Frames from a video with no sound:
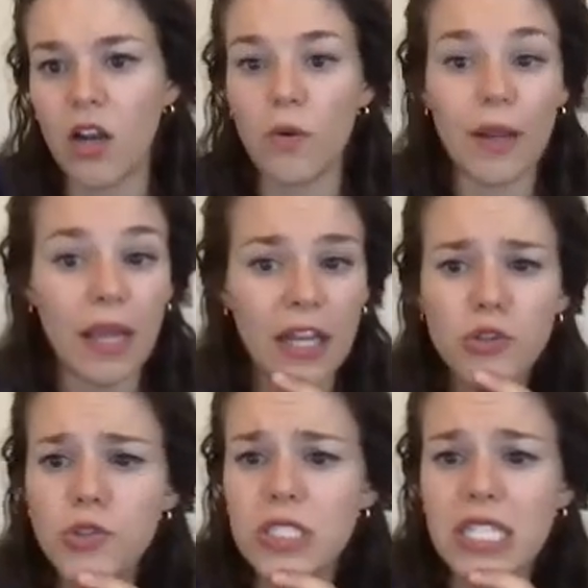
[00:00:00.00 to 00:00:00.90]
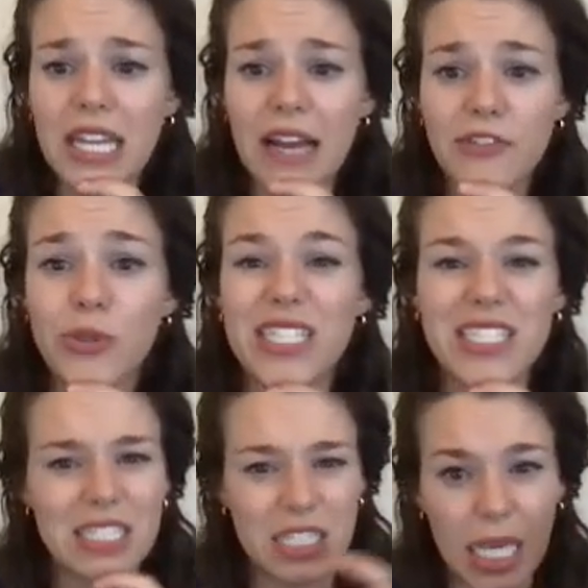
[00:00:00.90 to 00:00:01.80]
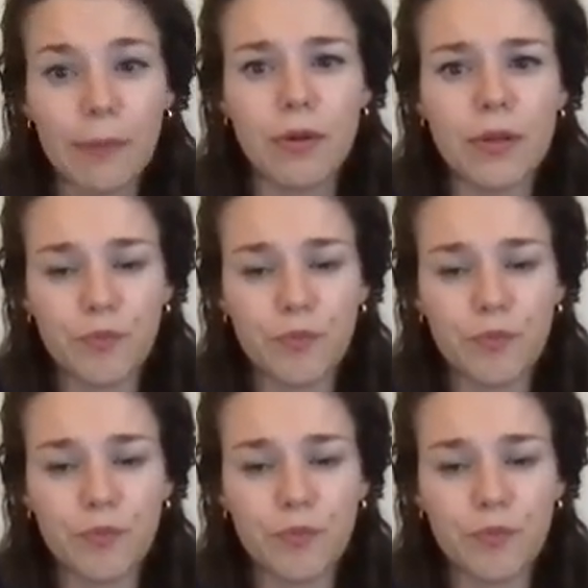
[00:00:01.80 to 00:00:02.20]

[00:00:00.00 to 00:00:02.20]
right? Andros is going to have to escape